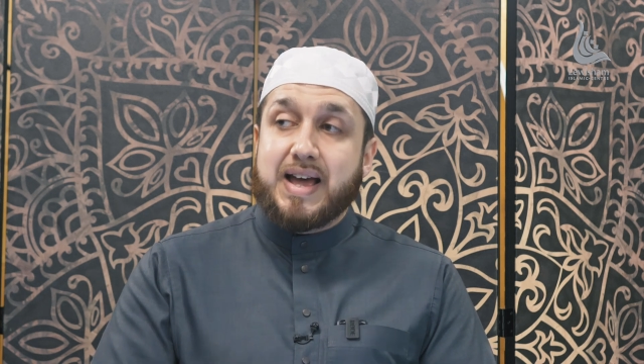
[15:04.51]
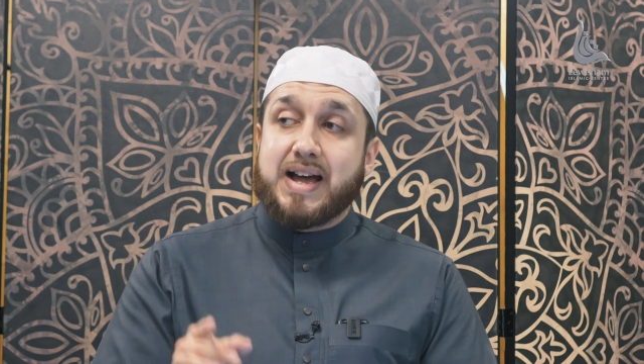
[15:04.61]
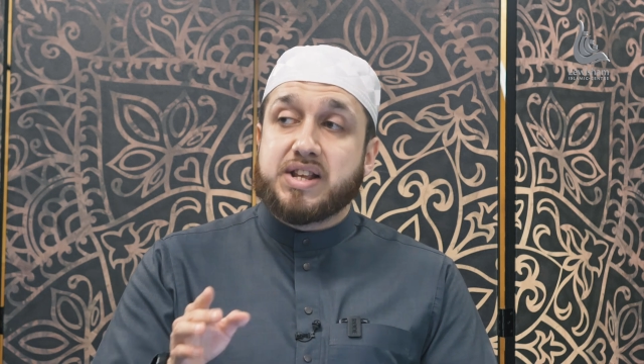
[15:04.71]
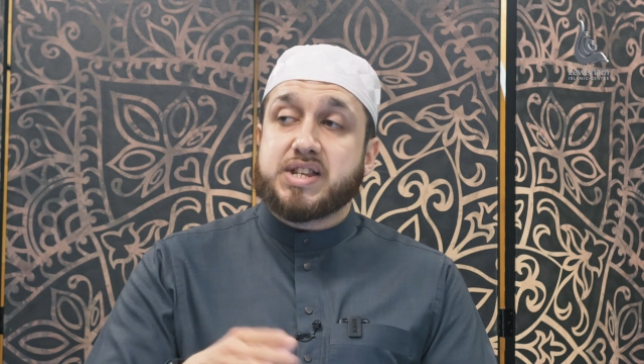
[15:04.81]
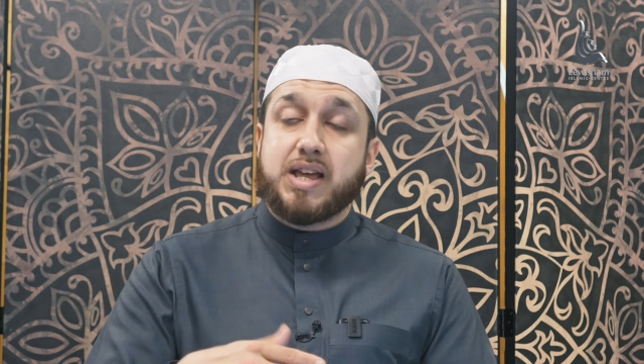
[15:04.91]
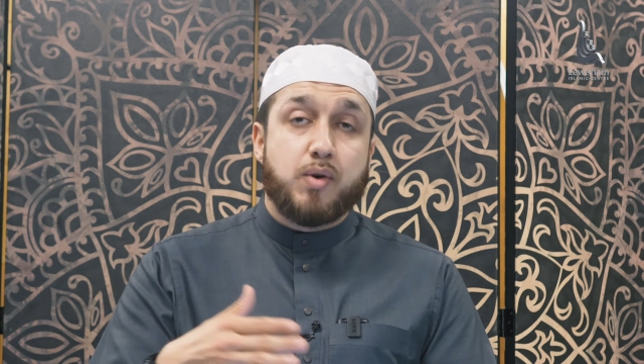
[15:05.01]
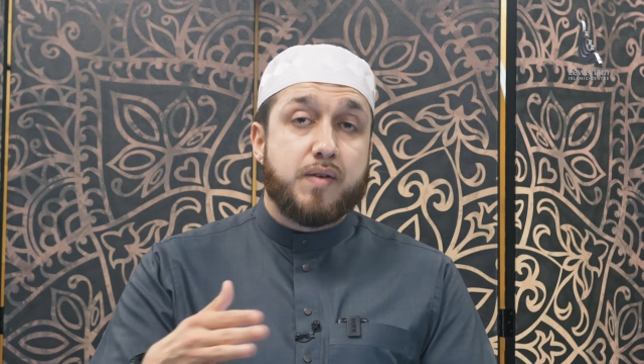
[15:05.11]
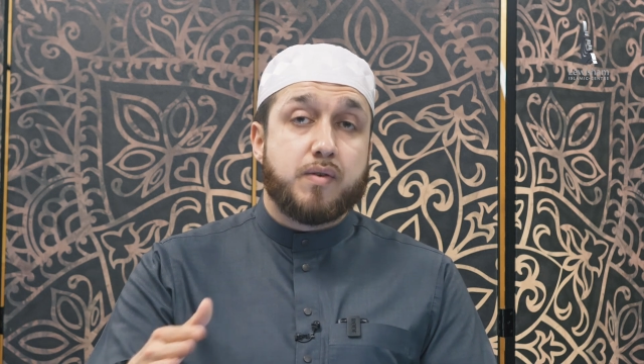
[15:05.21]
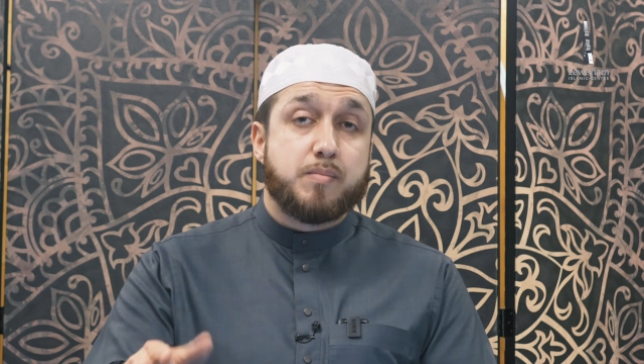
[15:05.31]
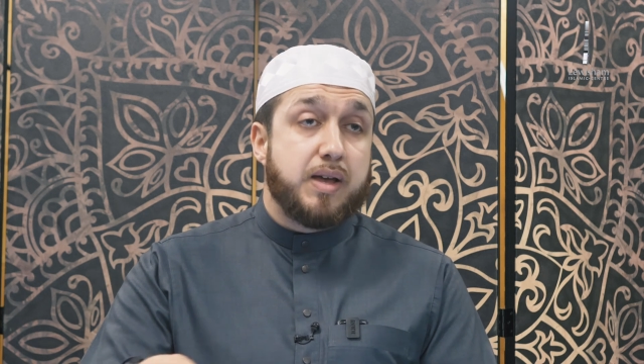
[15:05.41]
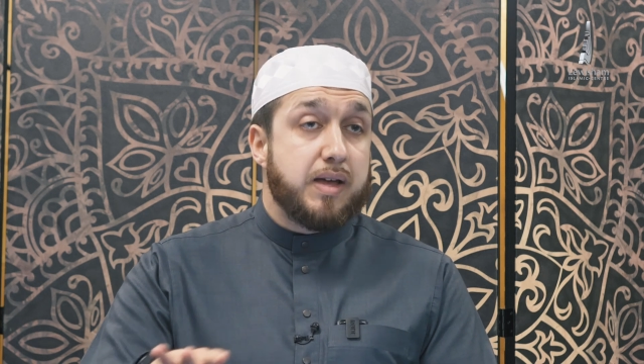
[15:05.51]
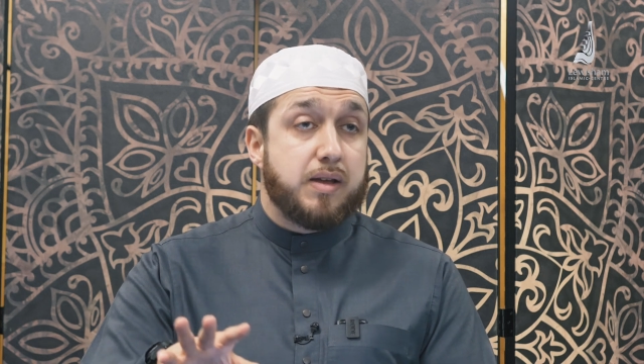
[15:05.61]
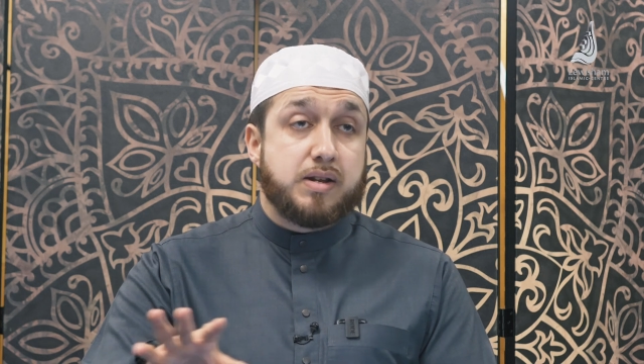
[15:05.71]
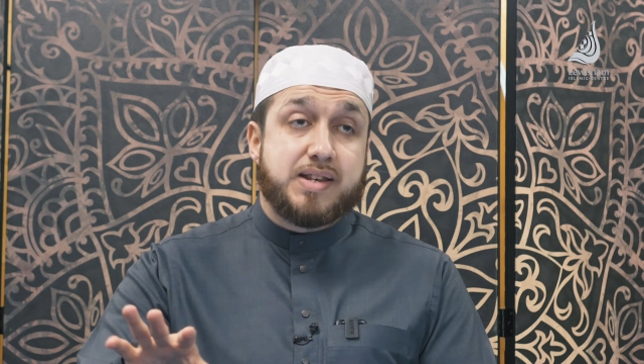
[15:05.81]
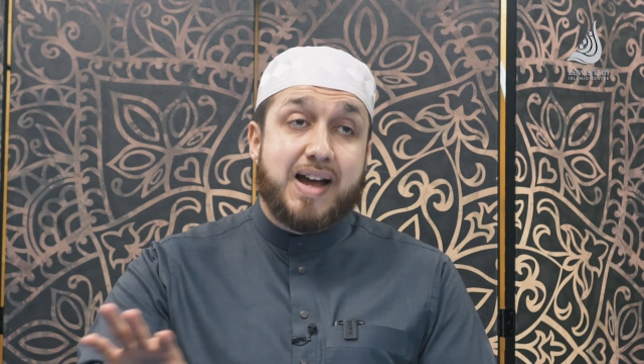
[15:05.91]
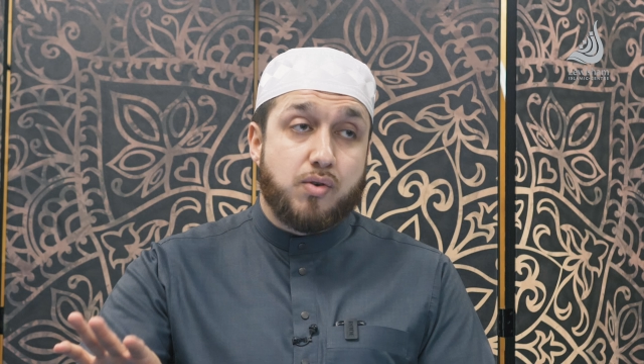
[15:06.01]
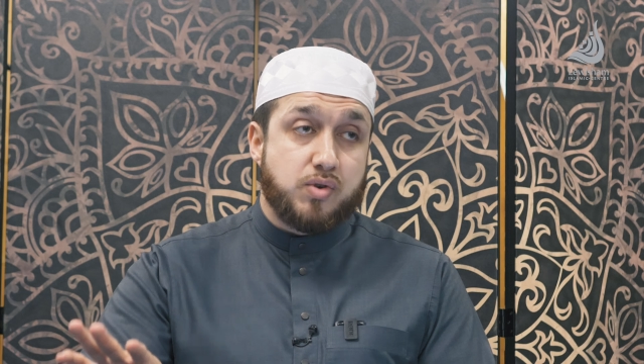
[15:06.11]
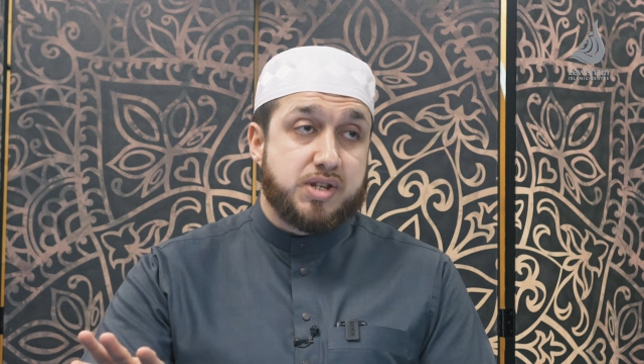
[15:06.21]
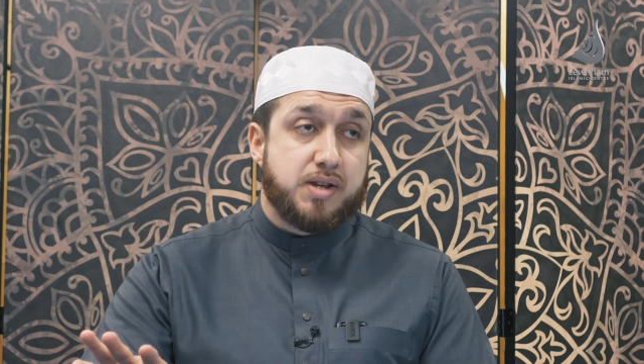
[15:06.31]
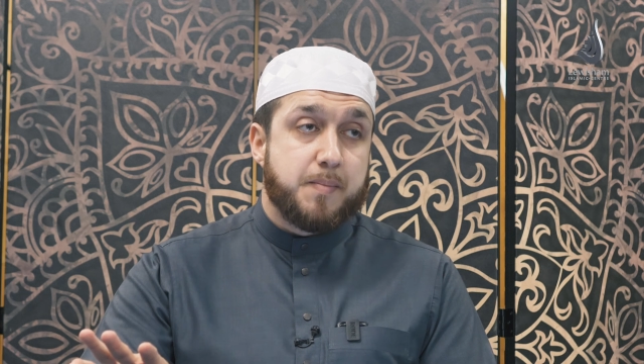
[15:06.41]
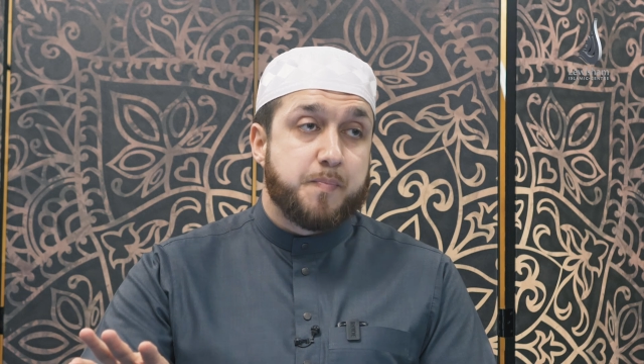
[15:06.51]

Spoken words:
and stay away from the doubt